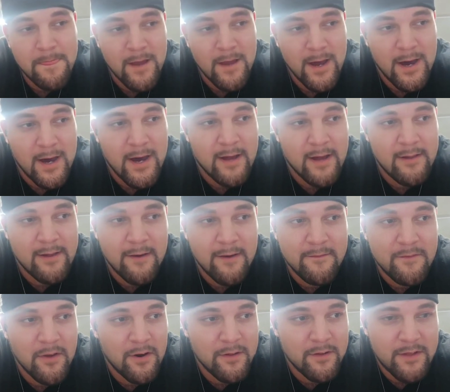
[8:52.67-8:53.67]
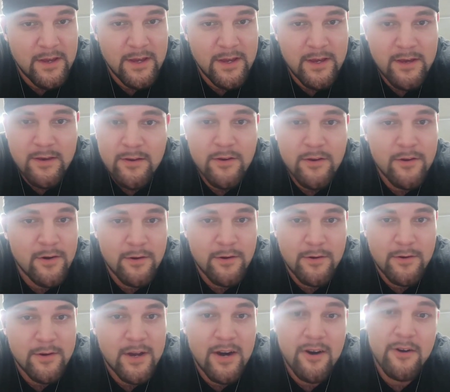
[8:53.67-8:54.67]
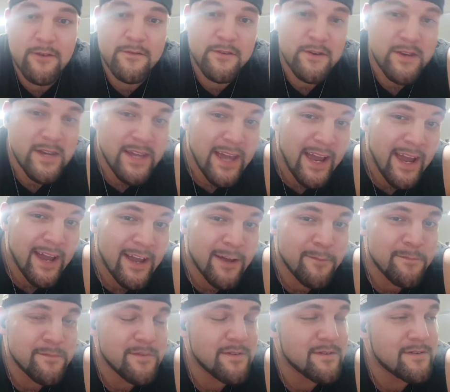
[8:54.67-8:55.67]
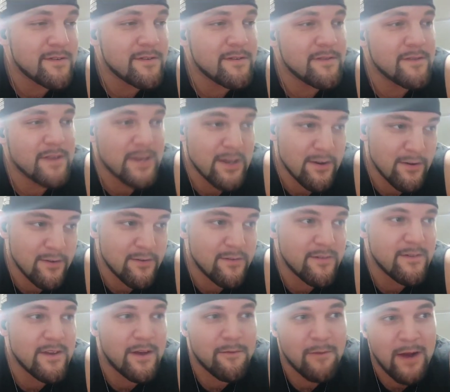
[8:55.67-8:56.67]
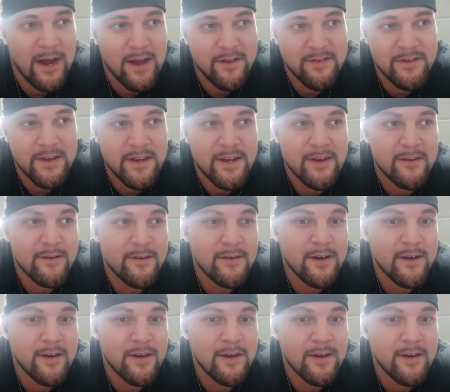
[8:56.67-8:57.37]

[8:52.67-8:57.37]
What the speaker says: Loved all the good old Call of Duty games, Gears, Dead Rising.